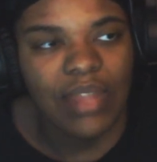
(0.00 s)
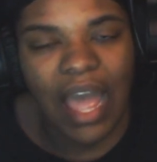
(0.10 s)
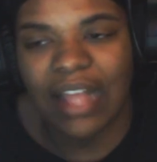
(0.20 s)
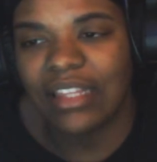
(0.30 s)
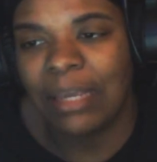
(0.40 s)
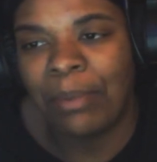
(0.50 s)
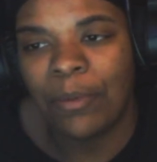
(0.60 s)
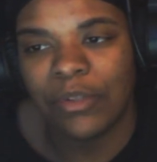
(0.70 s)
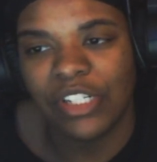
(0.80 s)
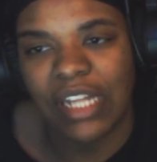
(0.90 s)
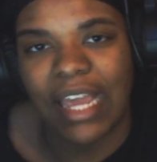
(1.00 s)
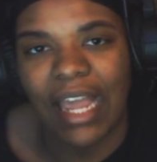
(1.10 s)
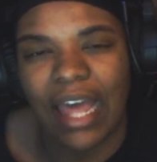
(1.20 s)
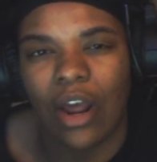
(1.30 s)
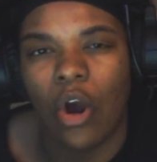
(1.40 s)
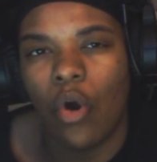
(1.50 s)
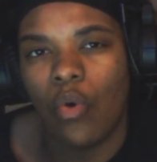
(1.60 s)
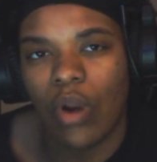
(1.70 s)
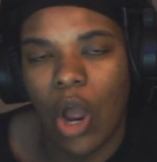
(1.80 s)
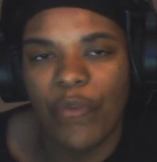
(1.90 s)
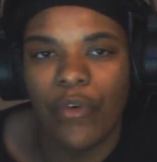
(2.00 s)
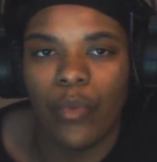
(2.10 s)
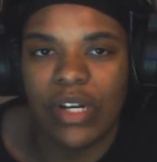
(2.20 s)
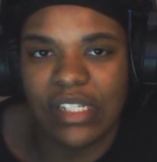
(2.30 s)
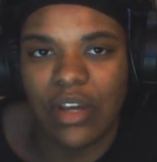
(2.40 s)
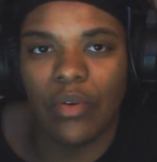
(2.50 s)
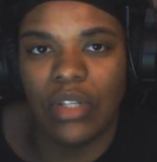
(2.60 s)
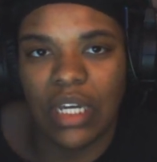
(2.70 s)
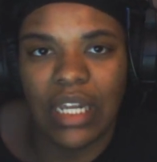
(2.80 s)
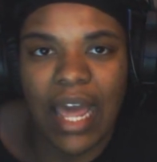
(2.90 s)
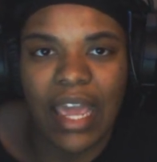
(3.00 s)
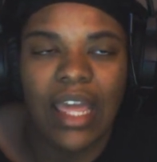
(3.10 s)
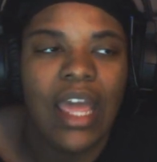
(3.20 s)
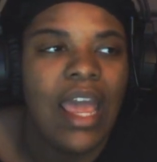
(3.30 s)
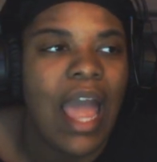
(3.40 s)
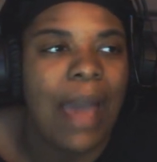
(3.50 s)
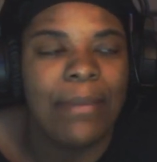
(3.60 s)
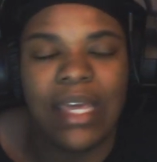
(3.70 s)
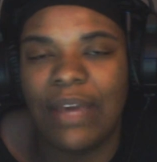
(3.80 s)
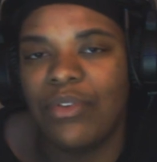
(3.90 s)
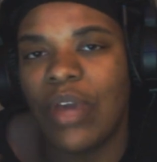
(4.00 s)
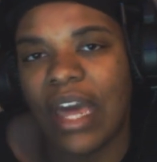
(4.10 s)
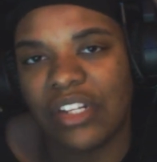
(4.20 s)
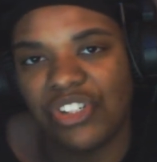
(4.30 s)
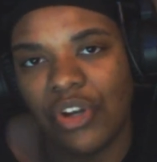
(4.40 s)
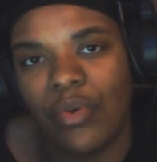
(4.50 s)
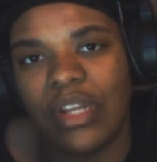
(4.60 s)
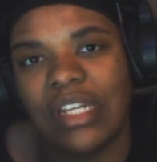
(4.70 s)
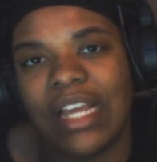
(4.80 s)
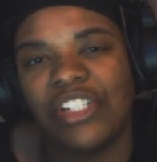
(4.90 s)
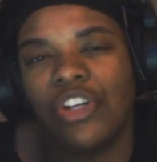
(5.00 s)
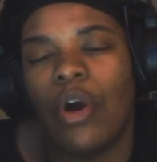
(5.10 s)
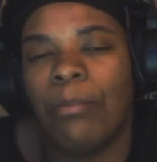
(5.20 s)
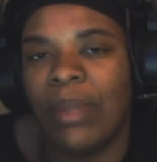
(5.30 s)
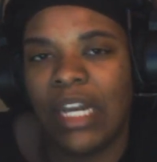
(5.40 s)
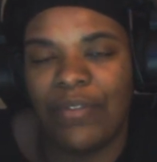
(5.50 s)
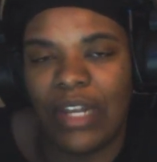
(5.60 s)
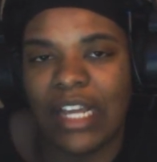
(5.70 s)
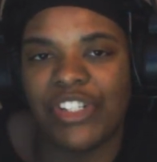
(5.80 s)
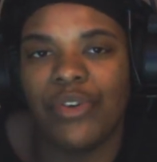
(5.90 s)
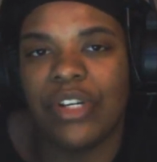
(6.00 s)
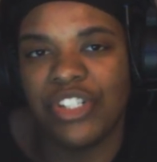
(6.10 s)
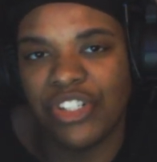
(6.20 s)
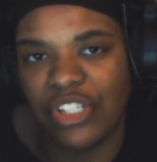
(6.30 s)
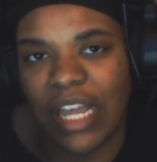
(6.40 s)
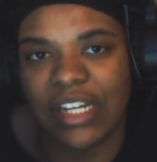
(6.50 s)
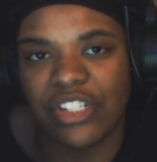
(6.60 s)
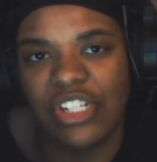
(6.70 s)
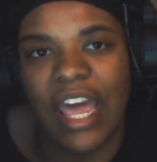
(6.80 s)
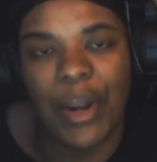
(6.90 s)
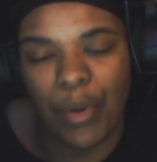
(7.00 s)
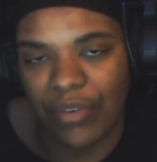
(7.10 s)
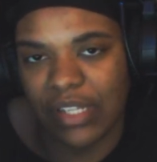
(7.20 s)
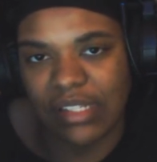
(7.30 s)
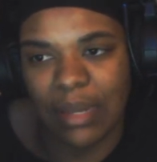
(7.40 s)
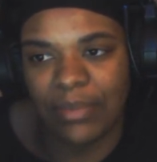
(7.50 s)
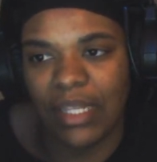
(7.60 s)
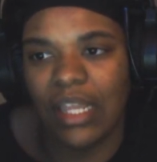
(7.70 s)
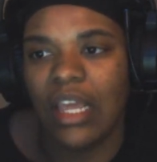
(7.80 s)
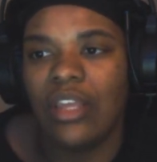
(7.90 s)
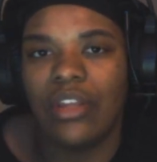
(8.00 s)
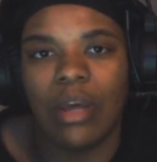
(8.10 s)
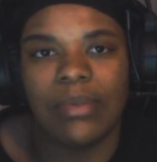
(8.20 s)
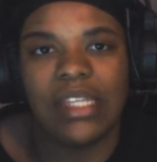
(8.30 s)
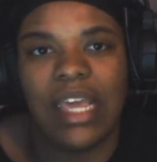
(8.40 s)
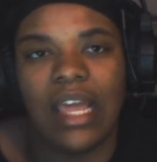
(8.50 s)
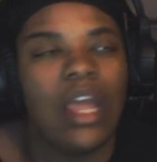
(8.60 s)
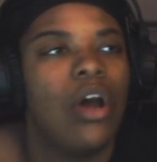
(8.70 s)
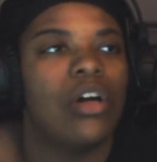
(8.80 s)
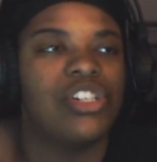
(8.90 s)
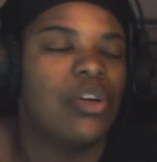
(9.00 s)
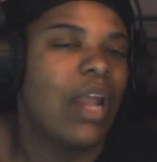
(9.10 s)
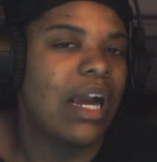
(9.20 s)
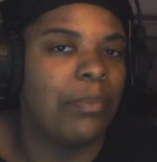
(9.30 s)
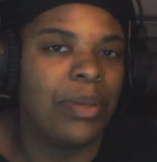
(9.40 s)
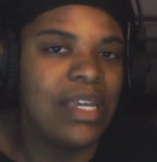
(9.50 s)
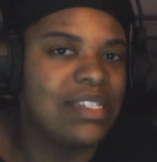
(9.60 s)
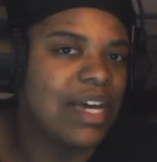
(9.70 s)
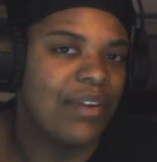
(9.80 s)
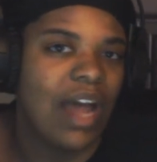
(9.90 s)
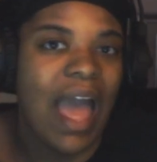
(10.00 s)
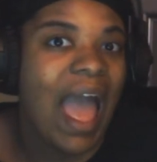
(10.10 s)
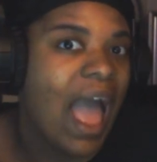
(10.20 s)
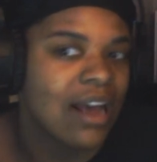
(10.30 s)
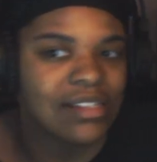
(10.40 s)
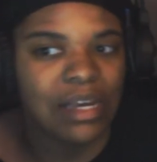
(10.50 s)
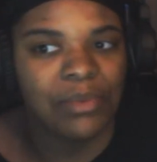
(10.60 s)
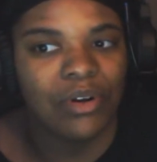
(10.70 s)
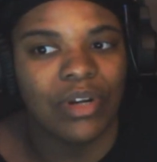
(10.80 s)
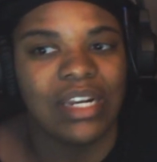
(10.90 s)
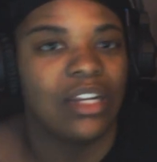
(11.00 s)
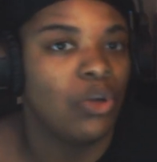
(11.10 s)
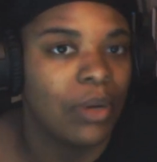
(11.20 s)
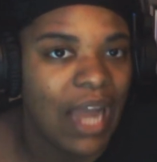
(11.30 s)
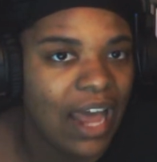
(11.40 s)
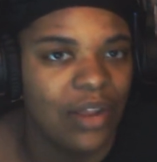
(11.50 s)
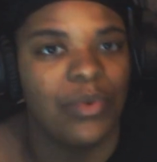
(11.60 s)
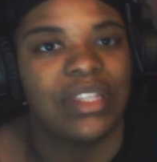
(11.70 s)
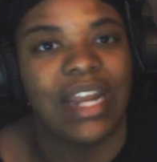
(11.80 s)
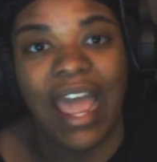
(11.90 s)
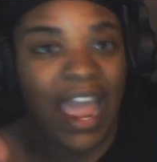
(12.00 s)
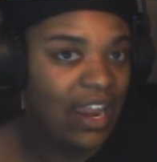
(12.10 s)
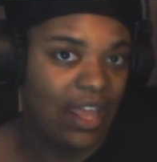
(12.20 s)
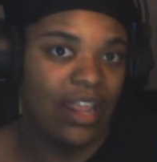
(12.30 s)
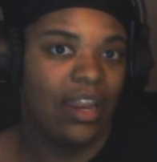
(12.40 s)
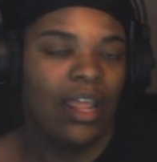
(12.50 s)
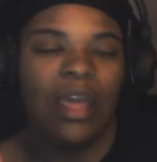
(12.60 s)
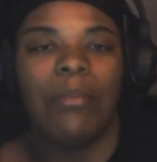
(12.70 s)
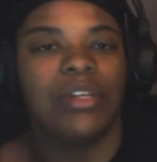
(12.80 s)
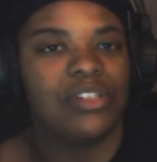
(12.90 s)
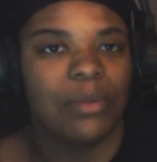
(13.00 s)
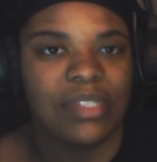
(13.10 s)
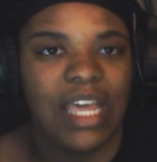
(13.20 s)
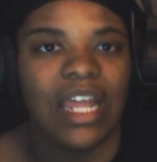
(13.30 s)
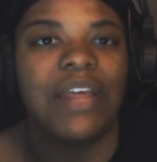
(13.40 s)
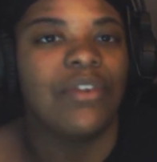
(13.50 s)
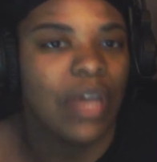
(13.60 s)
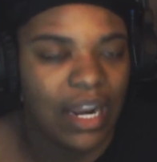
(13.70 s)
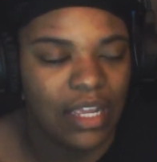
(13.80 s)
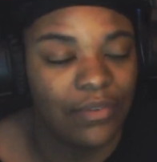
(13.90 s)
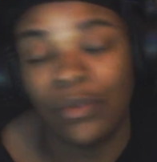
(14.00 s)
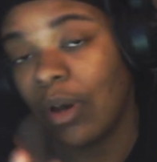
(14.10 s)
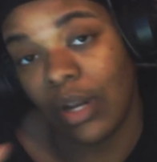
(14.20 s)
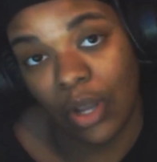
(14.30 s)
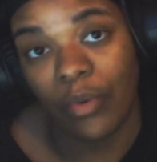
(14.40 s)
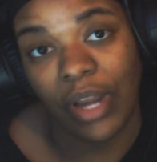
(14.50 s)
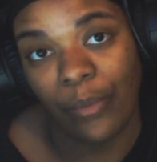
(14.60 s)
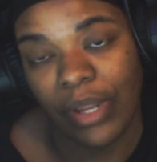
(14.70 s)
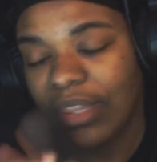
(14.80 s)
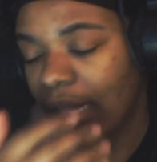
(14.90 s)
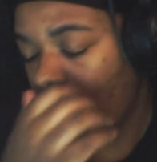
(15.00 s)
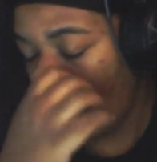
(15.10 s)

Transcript: I think people should, like, kind of hold off on what it's going to look like. I mean, if you got to show it, like, show a bit of it. Like, show a like a shadow of it or something. You know what I'm saying? Or show, like, a piece of it, an eye or something. You know, get Illuminati with it. I ain't in it, but you know what I'm saying? If you got to, if you're going to go there with it.